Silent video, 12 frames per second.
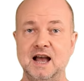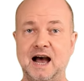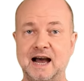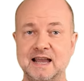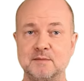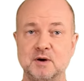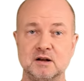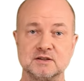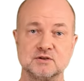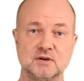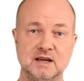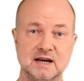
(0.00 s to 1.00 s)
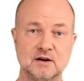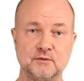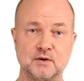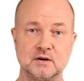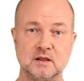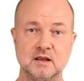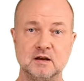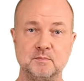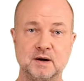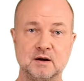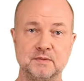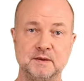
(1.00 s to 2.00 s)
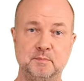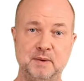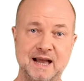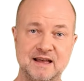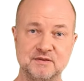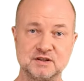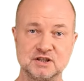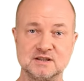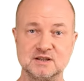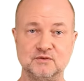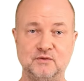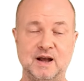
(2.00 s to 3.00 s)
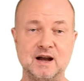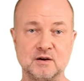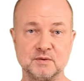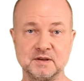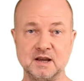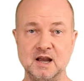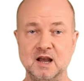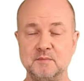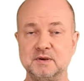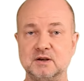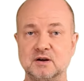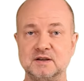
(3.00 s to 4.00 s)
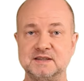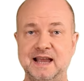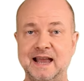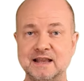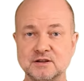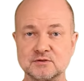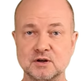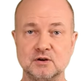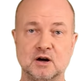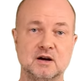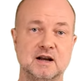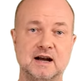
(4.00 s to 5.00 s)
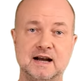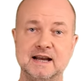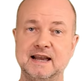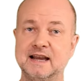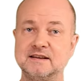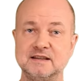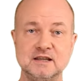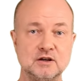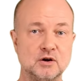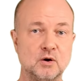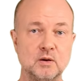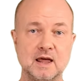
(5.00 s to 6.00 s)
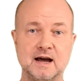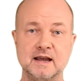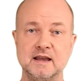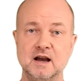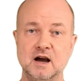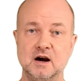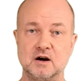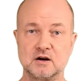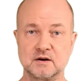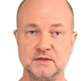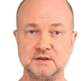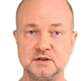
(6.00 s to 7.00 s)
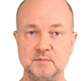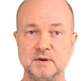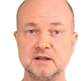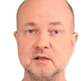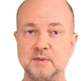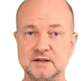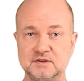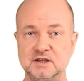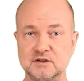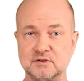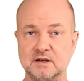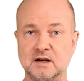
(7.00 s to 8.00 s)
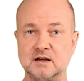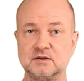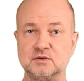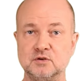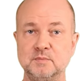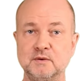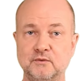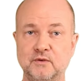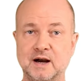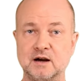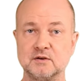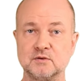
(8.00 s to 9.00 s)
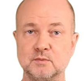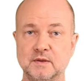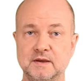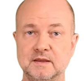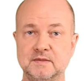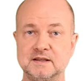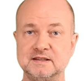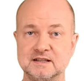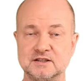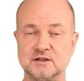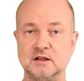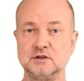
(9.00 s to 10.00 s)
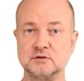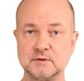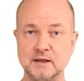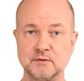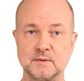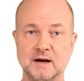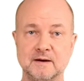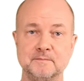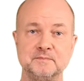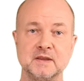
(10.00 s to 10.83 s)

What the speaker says: I am also careful about the pathogens found because Enterococci and E. coli are the typical bacteria to be found within the distal urethra.